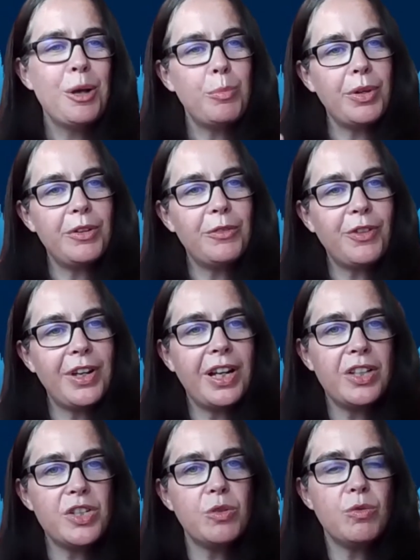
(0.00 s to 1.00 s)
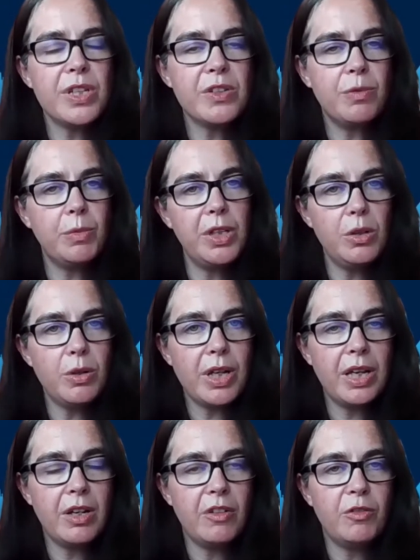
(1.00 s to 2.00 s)
but the financial risk from the
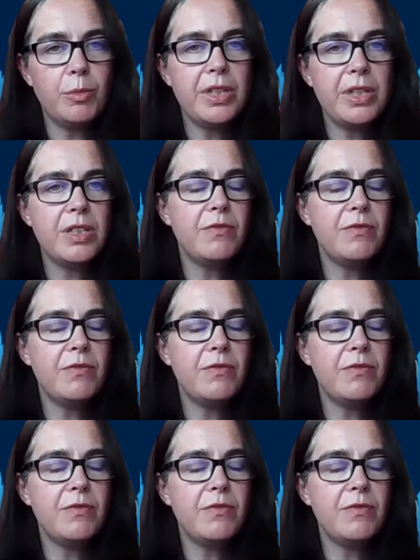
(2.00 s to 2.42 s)
UK government,